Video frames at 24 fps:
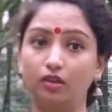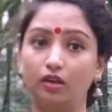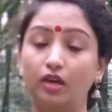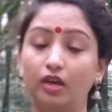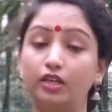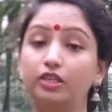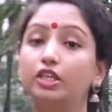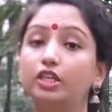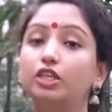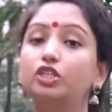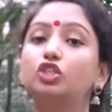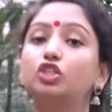
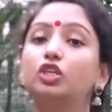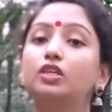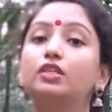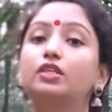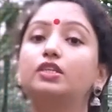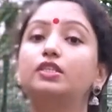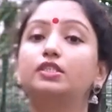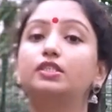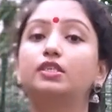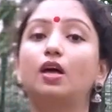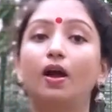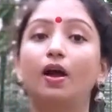A teacher
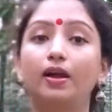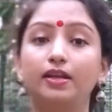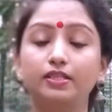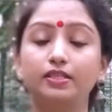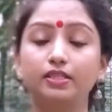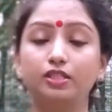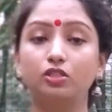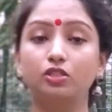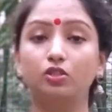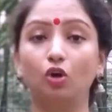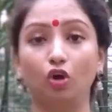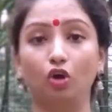
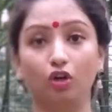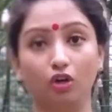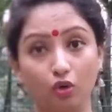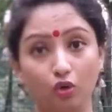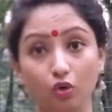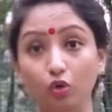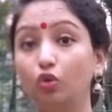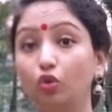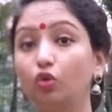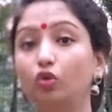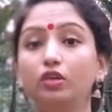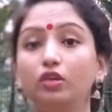decides or a
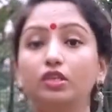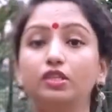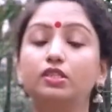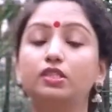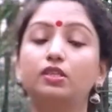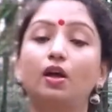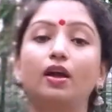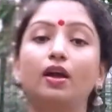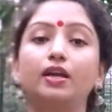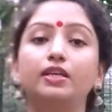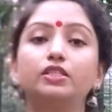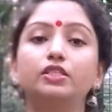guru
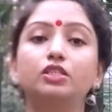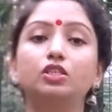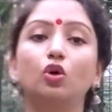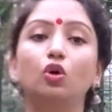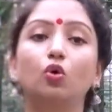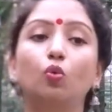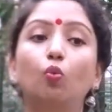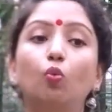decides